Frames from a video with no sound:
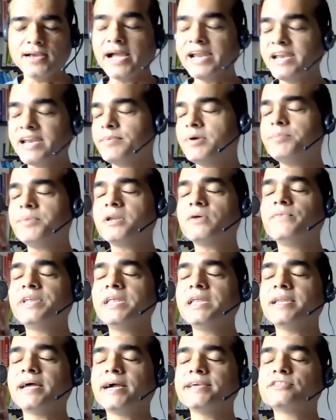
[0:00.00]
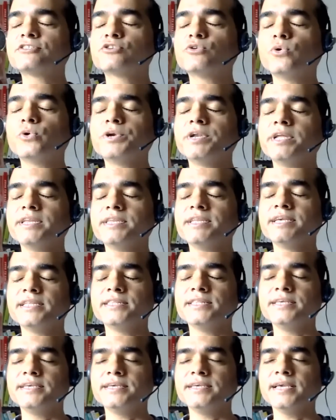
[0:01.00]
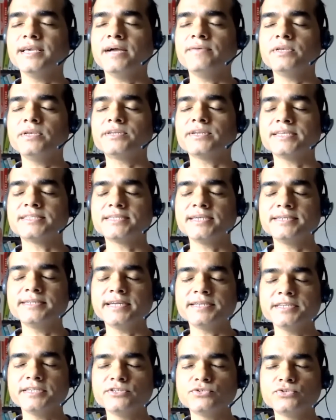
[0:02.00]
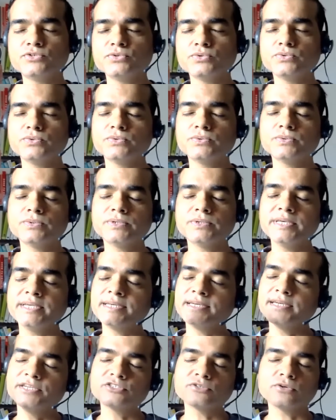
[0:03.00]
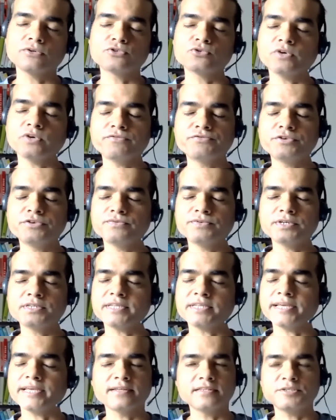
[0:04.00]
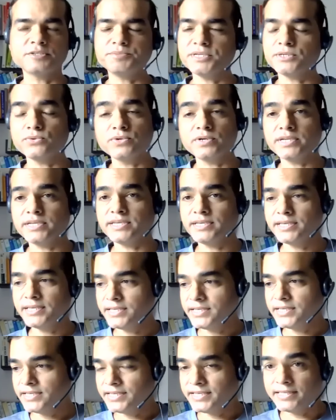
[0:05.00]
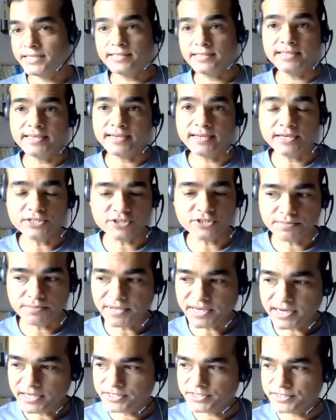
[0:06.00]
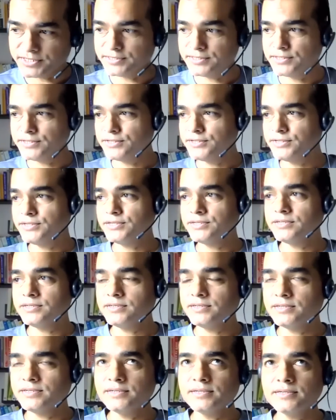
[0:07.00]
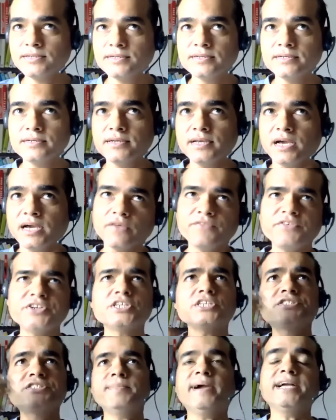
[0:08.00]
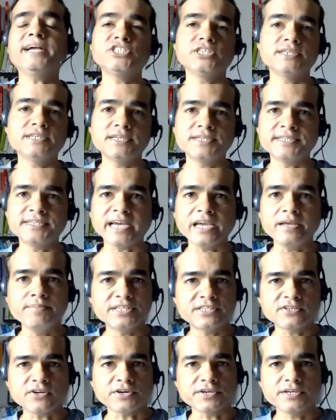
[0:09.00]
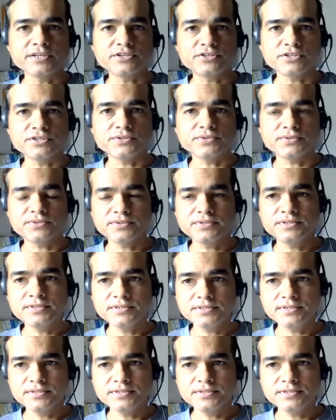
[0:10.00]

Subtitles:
I remember a very nice quote in Hindi. I will translate that into English also afterwards. I can speak only Hindi, English, and Marathi. All of you just imagine, time is talking to you.